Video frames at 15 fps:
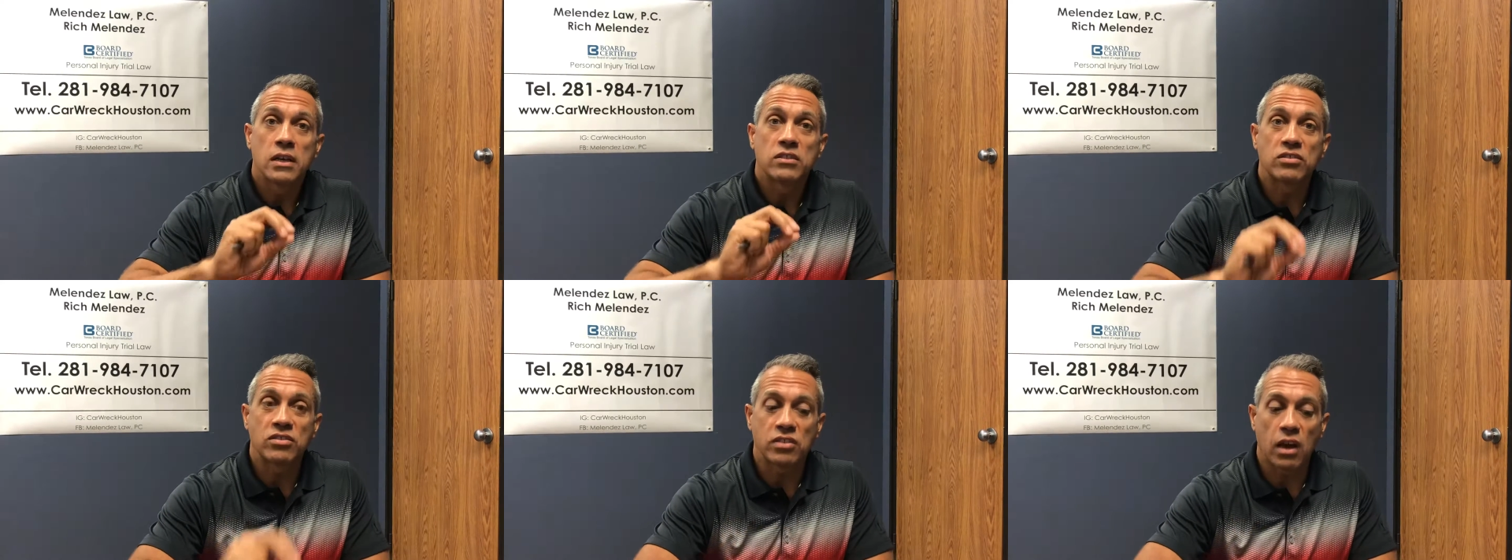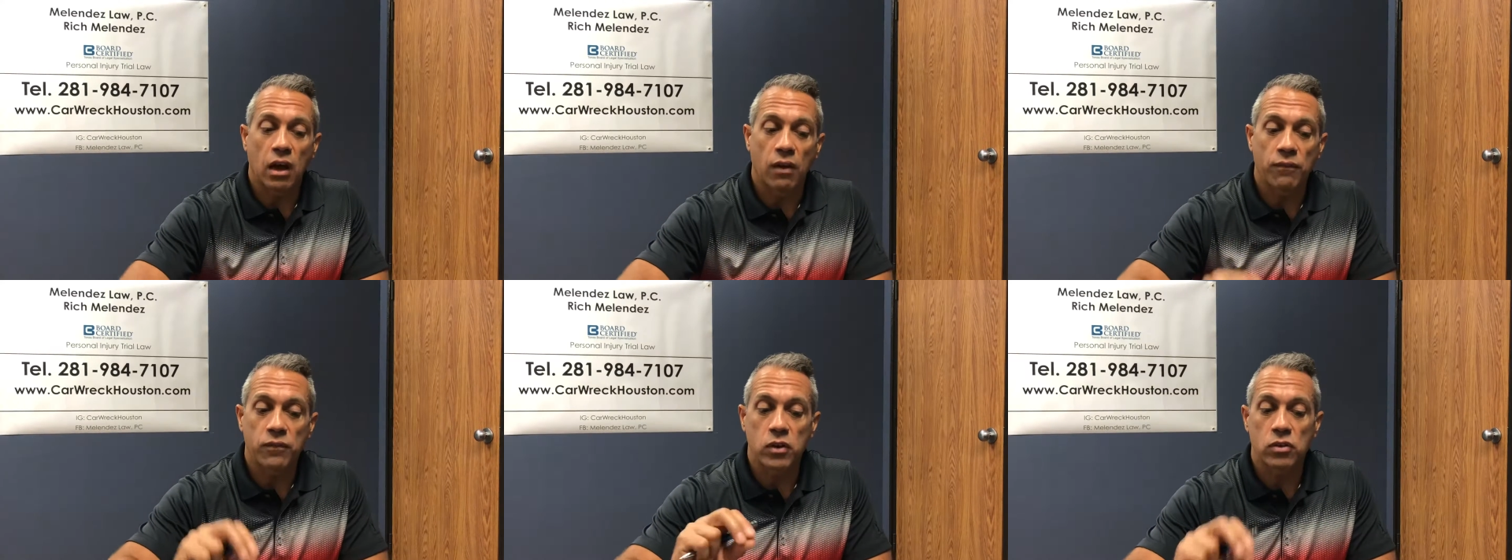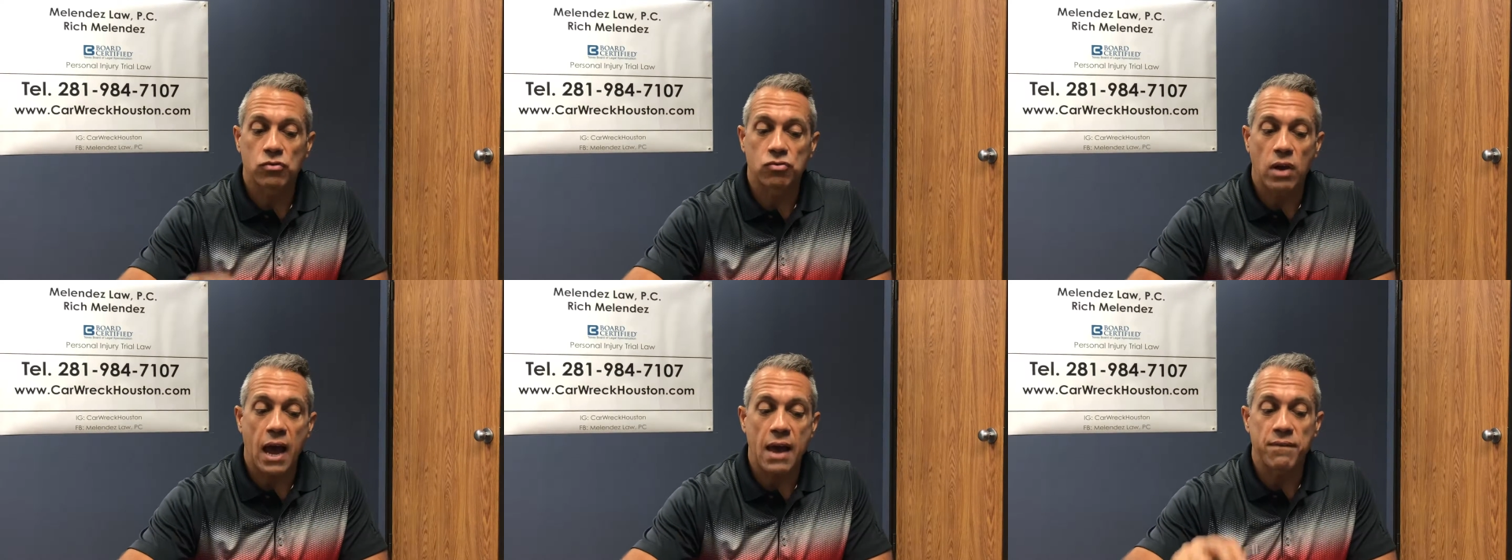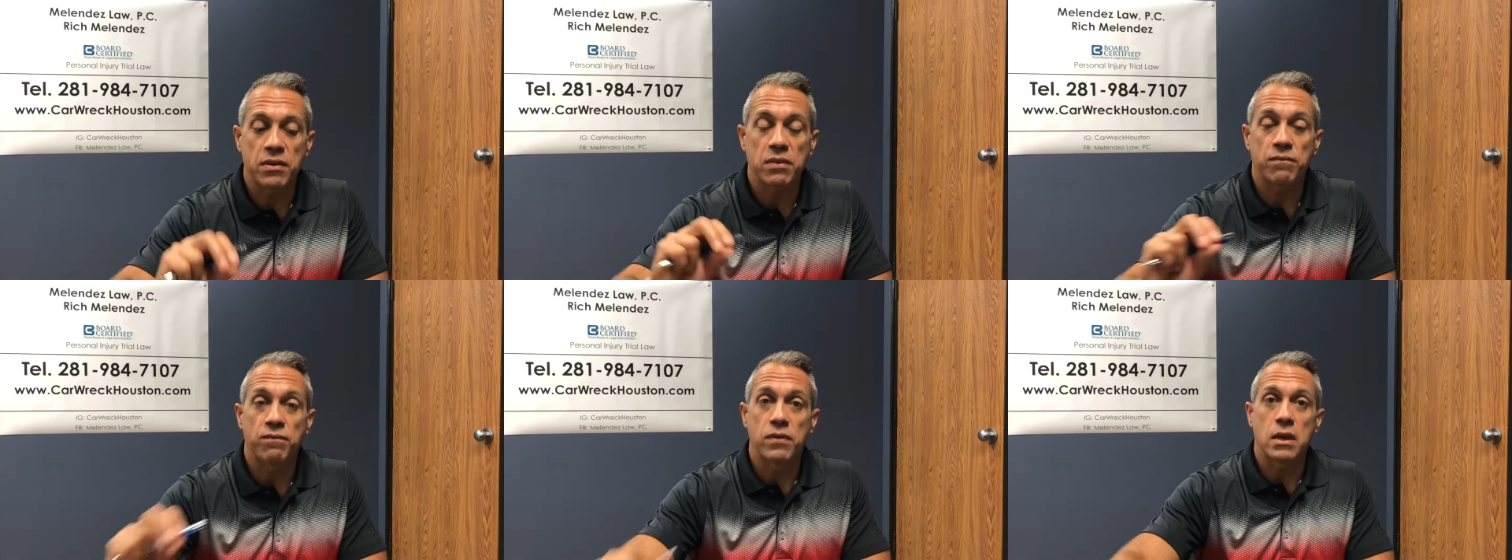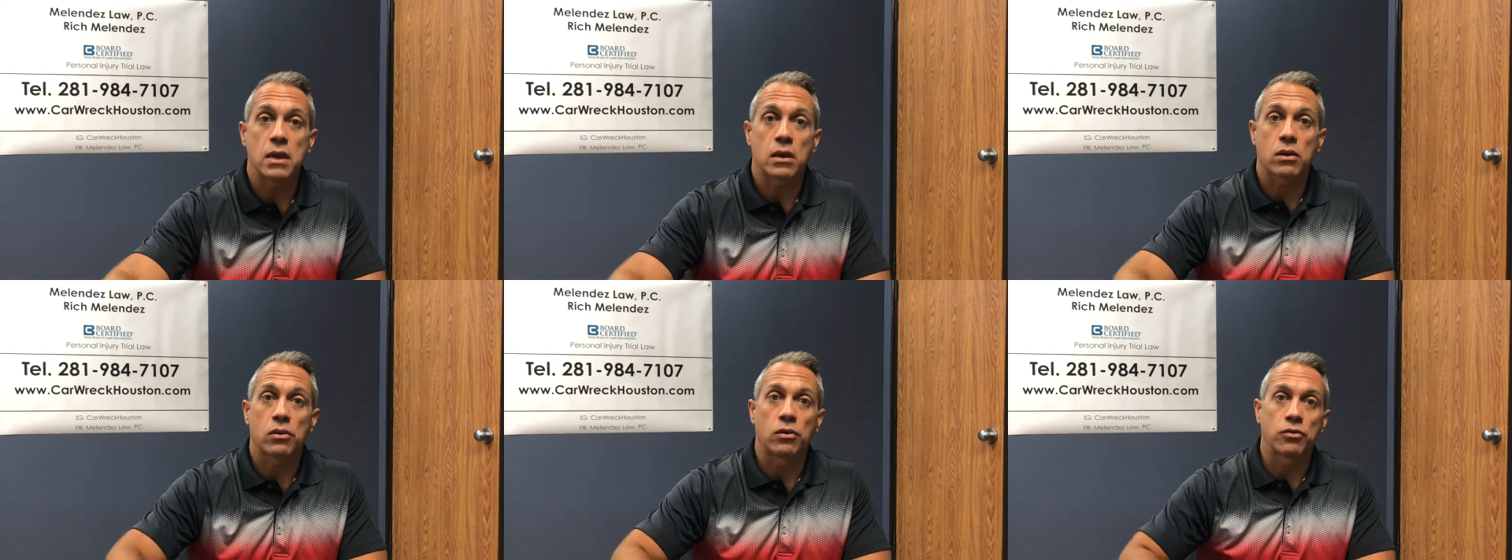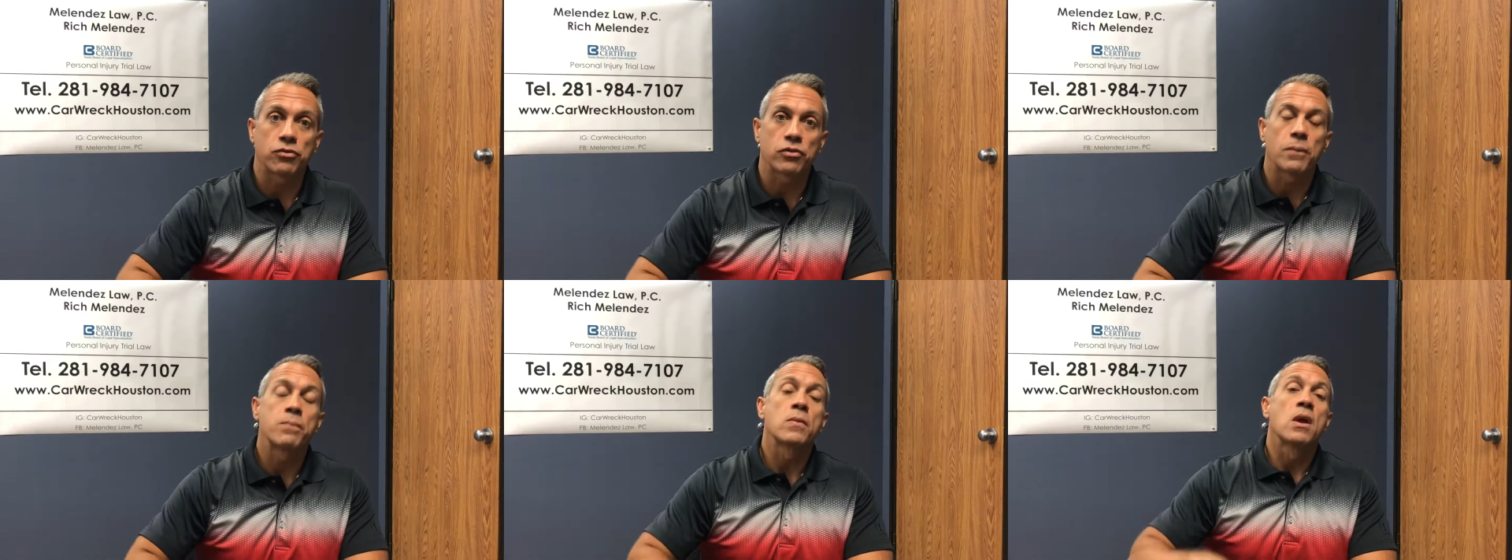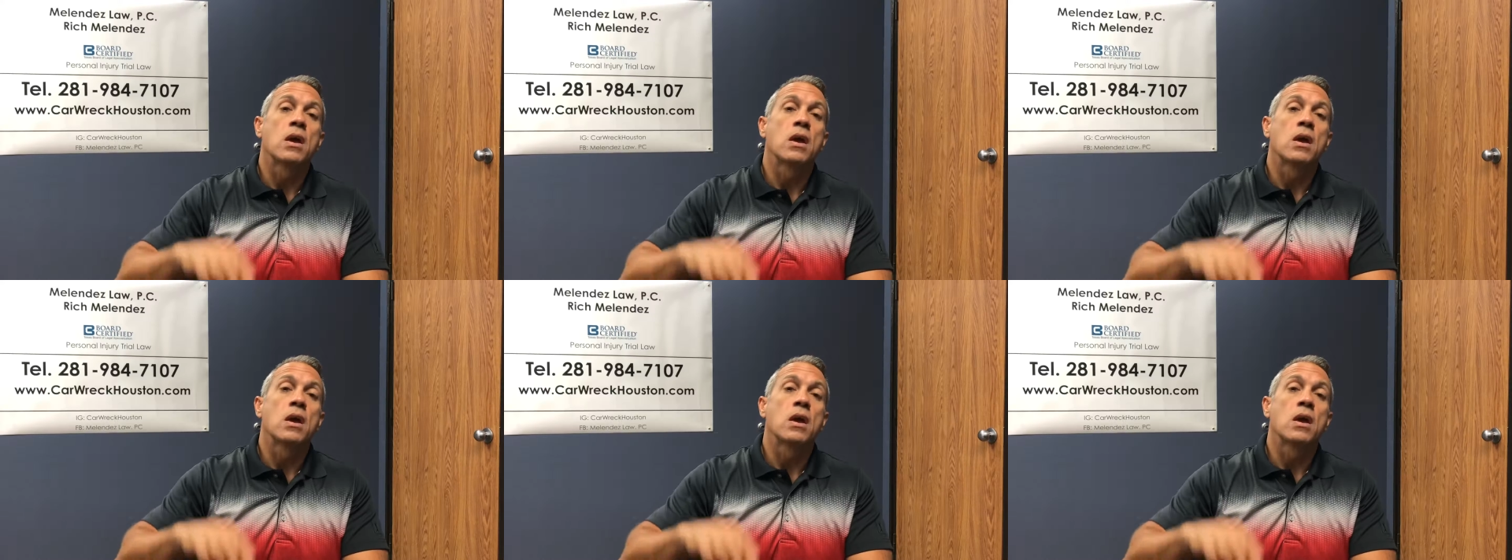self driving vehicles.